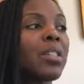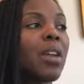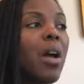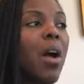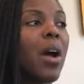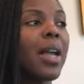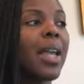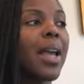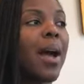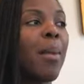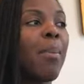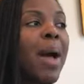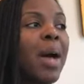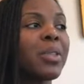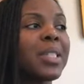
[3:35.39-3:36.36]
talking
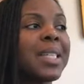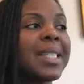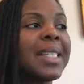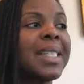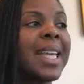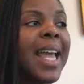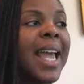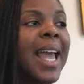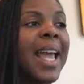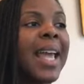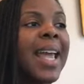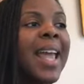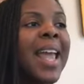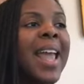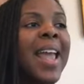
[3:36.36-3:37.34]
about
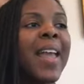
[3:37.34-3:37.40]
today.